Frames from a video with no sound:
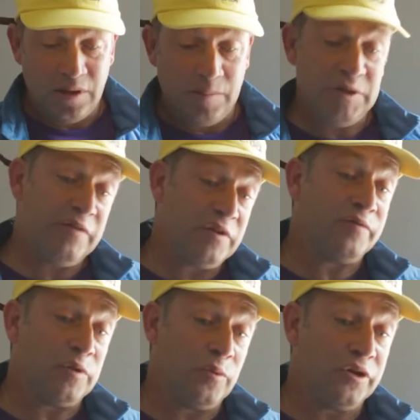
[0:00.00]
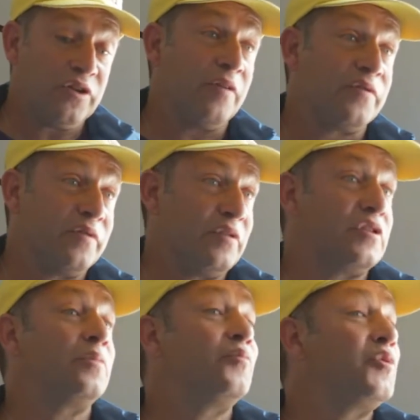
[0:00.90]
I mean, even if you were tough,
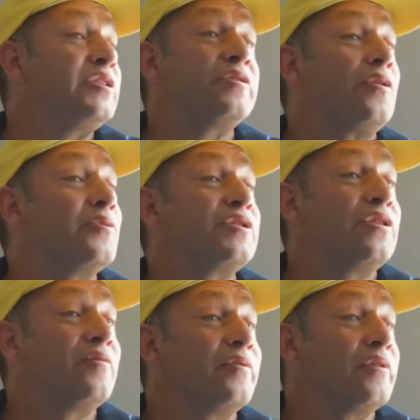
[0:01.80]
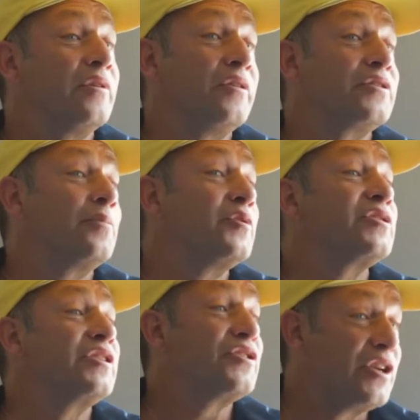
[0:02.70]
someone is always tougher, or
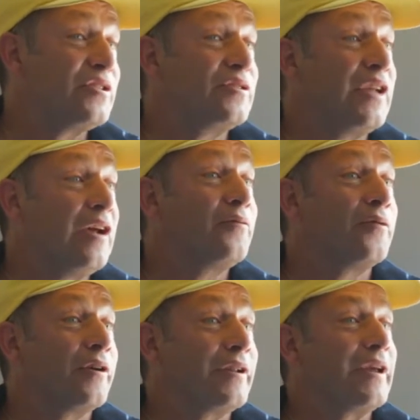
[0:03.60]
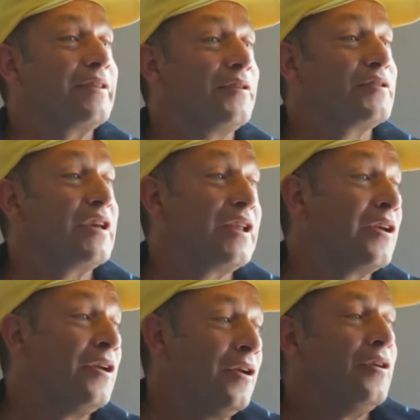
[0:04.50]
someone's gonna chase you down for it. Like they'll say,
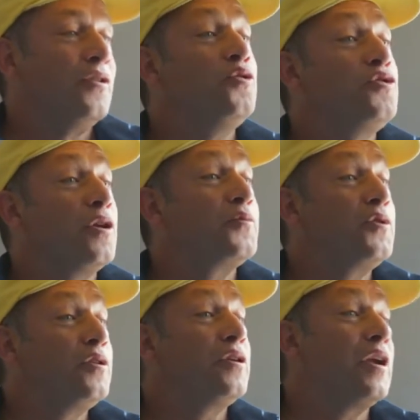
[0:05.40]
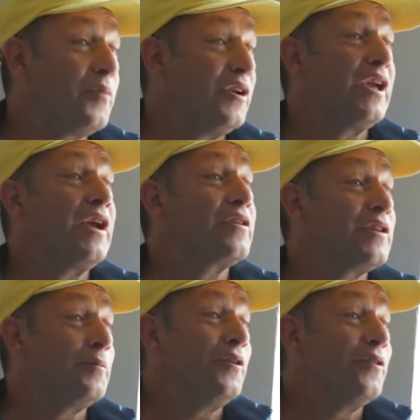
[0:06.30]
like, you jump too good, I'm gonna catch that